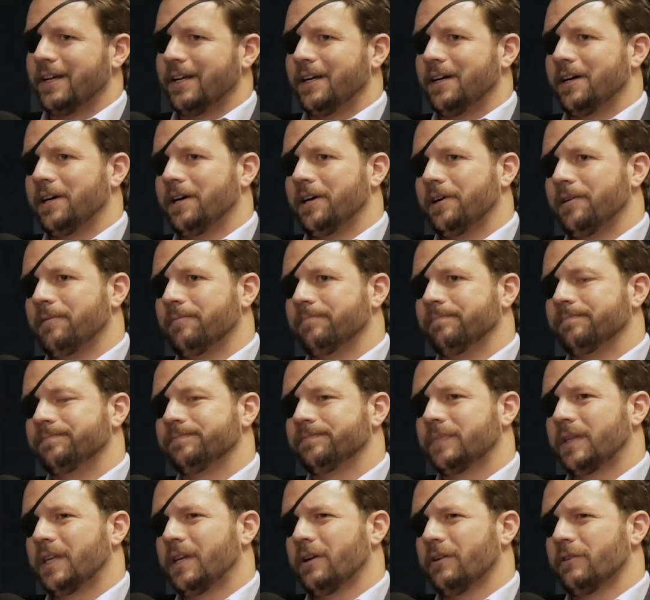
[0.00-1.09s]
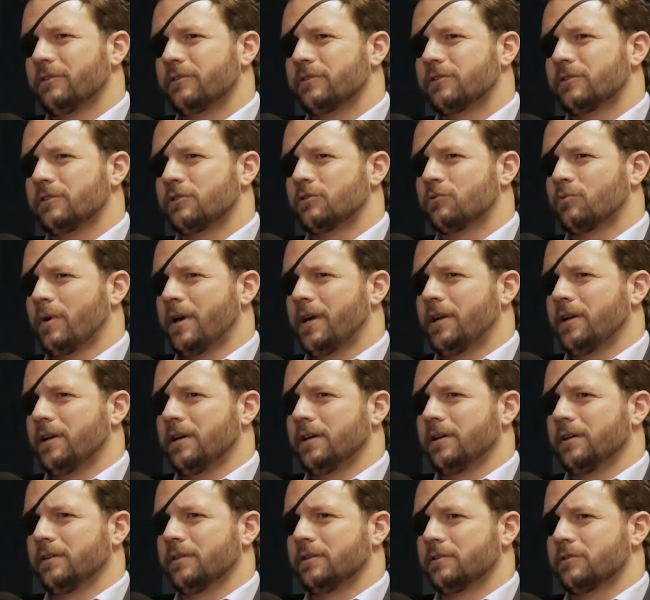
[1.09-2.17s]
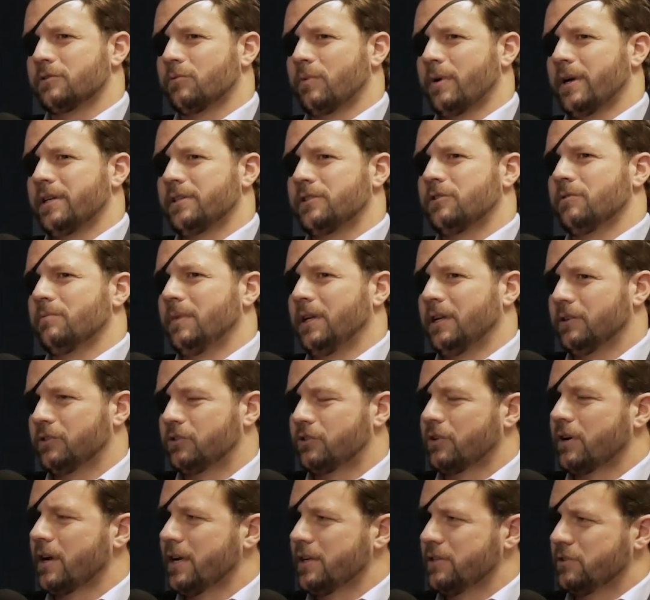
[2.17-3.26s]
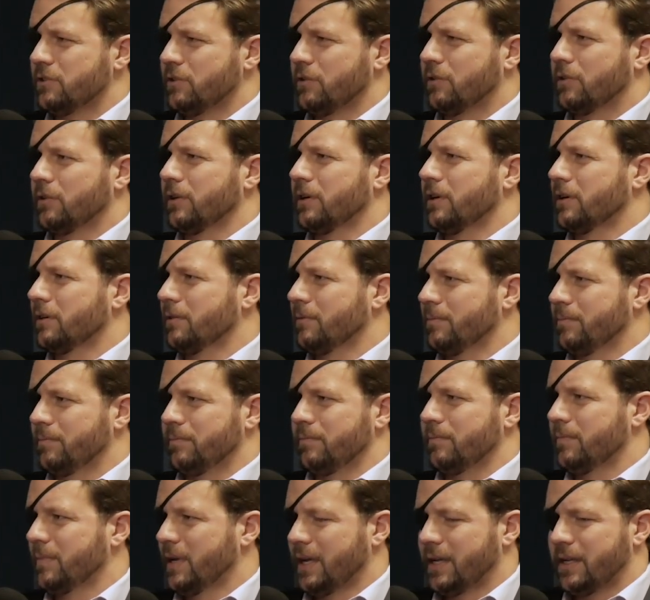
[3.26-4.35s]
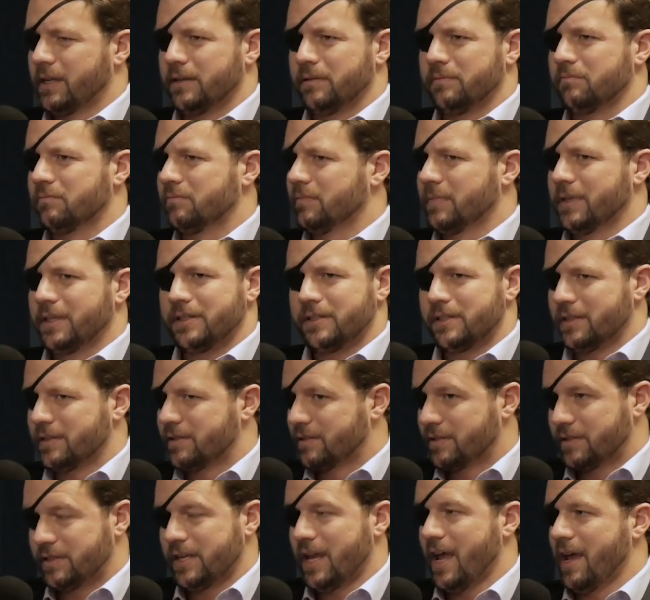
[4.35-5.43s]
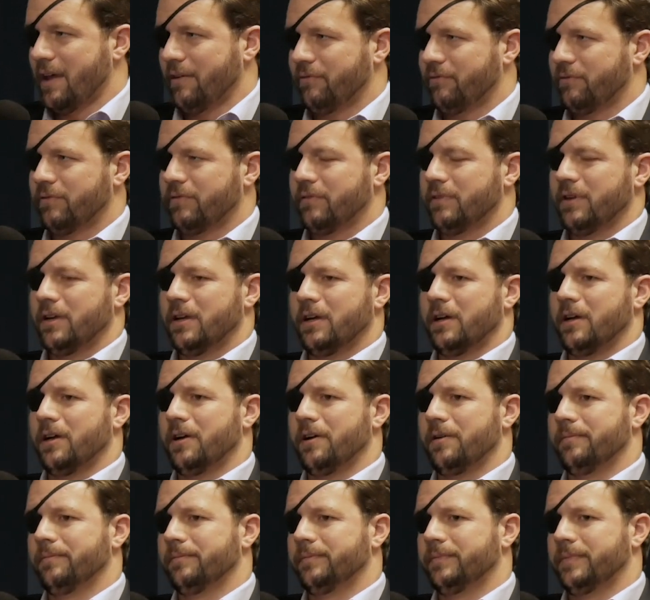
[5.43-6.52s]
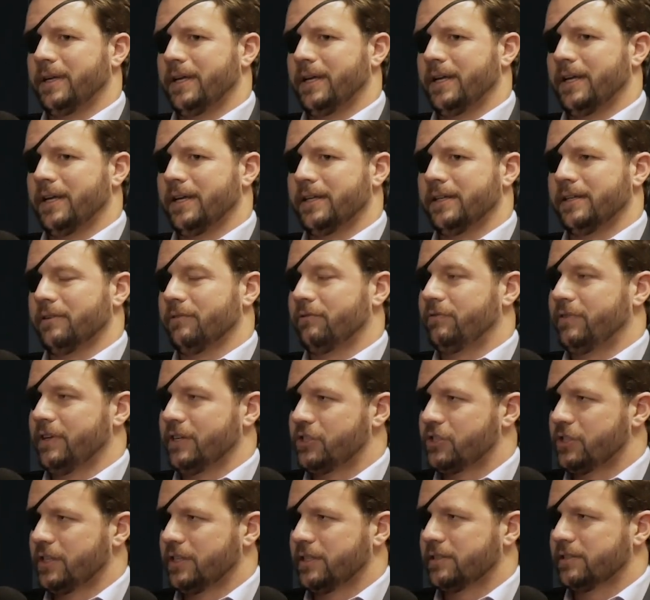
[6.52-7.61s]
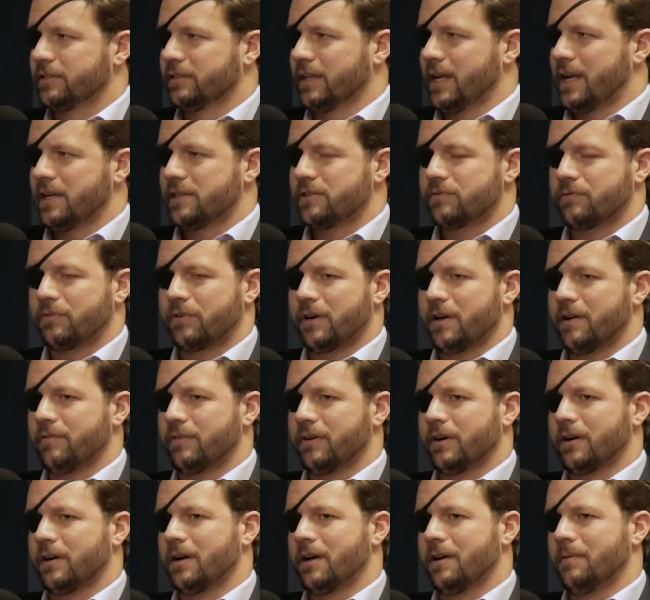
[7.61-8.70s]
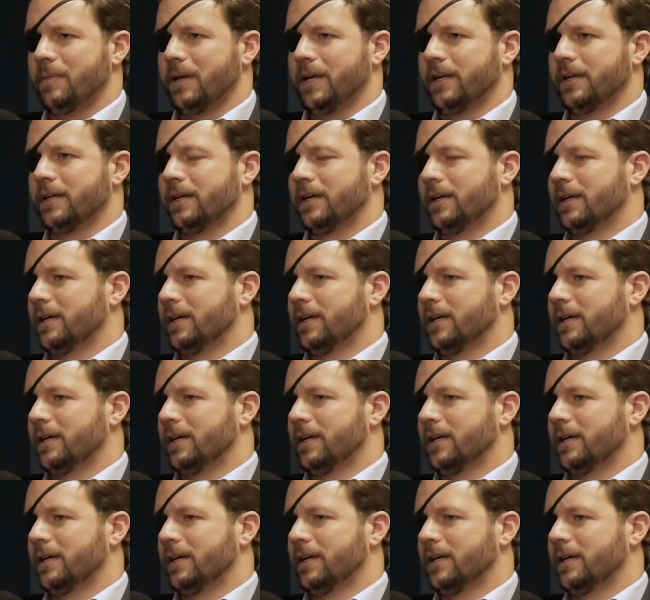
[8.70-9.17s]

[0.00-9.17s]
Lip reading: There's ways to miniaturize nuclear, make it safe and efficient, last forever. I mean,